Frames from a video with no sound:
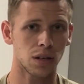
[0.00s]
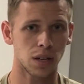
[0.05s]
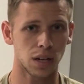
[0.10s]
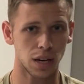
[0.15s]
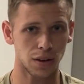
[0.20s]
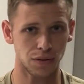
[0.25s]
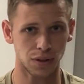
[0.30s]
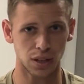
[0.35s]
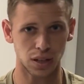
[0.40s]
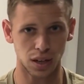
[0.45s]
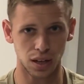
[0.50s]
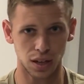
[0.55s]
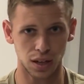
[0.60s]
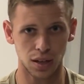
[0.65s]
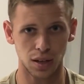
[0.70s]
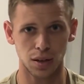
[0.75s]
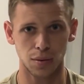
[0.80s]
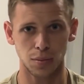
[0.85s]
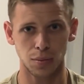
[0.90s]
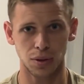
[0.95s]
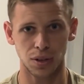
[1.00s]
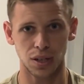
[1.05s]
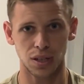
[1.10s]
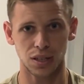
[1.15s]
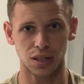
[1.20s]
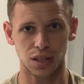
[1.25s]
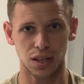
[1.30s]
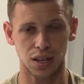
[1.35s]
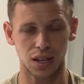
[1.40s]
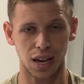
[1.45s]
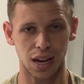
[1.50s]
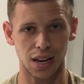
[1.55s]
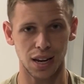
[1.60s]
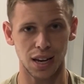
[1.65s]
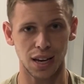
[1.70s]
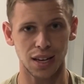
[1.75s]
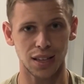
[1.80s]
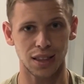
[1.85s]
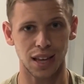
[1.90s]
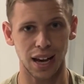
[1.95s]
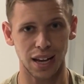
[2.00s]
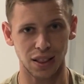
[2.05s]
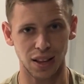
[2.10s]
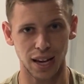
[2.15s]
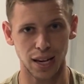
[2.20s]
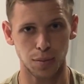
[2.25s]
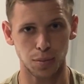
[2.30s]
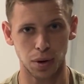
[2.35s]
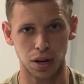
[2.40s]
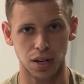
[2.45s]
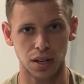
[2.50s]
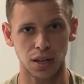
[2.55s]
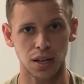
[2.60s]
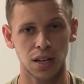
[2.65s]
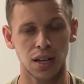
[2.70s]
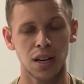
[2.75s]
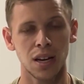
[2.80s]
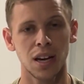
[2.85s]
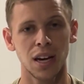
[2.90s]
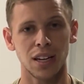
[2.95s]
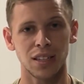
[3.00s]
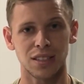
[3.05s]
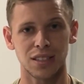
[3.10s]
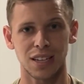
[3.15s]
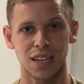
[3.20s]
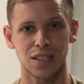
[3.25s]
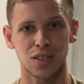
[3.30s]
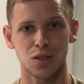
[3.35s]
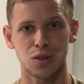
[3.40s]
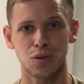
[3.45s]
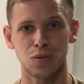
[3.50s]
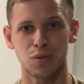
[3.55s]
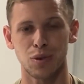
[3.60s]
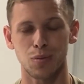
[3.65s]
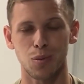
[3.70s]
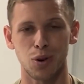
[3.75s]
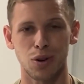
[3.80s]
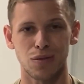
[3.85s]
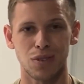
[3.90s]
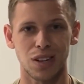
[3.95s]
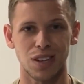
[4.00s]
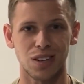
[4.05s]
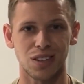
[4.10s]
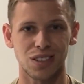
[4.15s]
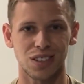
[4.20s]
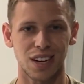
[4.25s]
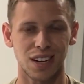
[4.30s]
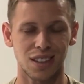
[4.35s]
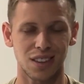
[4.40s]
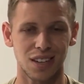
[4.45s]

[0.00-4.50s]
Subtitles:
If you did, please again, hit that like button. Stay tuned for more videos like